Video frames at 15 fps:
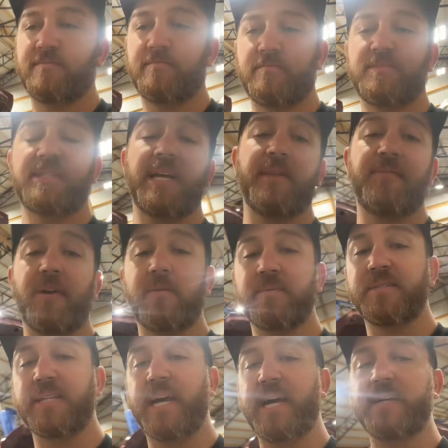set of
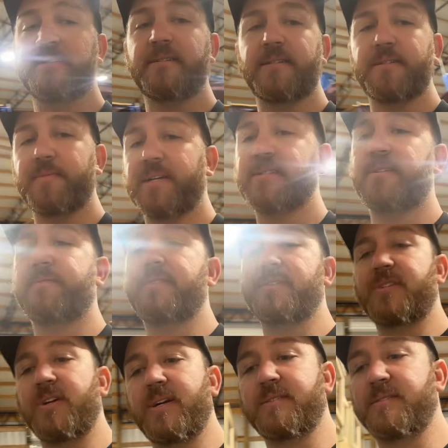thermostats, especially if your
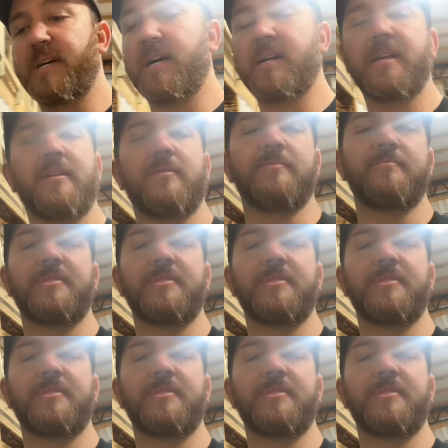truck's knocking on